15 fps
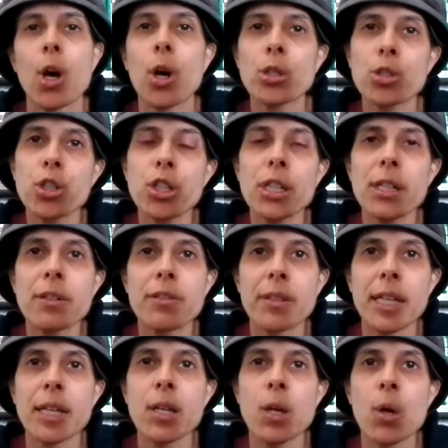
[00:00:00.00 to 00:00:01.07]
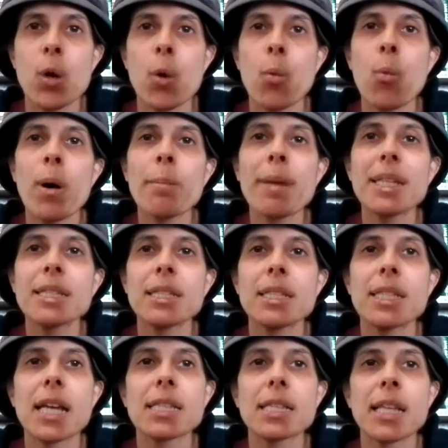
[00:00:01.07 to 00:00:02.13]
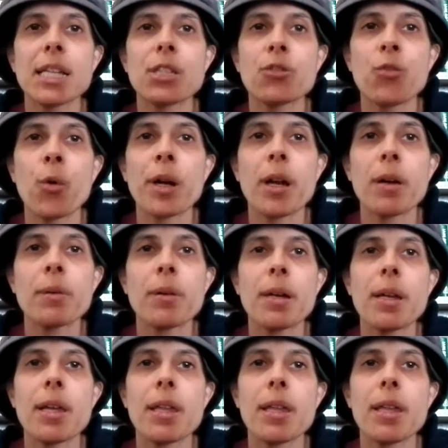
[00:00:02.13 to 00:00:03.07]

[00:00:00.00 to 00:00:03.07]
Alternatively, one might suggest, like Sforno,